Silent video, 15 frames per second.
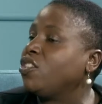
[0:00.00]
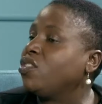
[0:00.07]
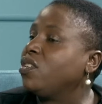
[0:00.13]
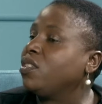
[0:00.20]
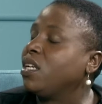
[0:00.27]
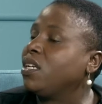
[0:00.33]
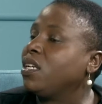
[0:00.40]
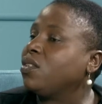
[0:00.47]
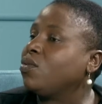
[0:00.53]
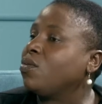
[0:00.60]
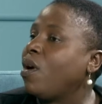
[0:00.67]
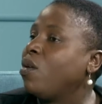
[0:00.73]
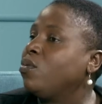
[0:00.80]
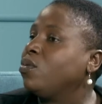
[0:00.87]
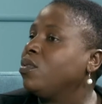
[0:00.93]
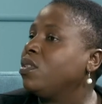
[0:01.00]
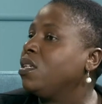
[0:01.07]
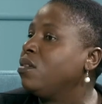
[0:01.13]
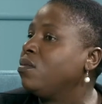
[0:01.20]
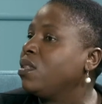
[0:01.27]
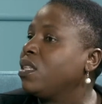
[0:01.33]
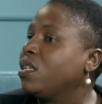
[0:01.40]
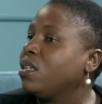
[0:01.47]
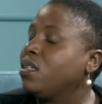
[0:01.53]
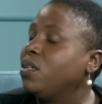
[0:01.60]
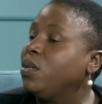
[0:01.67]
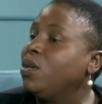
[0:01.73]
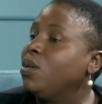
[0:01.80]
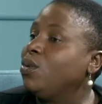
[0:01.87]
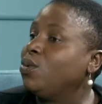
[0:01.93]
children as to how to deal with
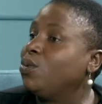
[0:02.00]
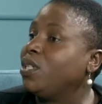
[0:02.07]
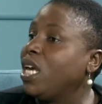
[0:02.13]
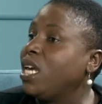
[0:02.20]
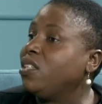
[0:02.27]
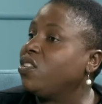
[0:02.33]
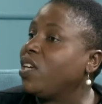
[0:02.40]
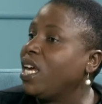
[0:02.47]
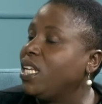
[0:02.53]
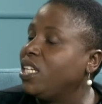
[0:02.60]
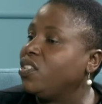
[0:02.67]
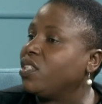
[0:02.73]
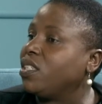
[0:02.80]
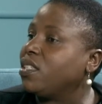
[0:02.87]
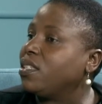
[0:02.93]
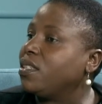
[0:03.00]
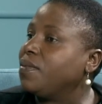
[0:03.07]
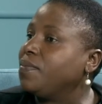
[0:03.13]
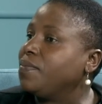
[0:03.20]
today's challenges.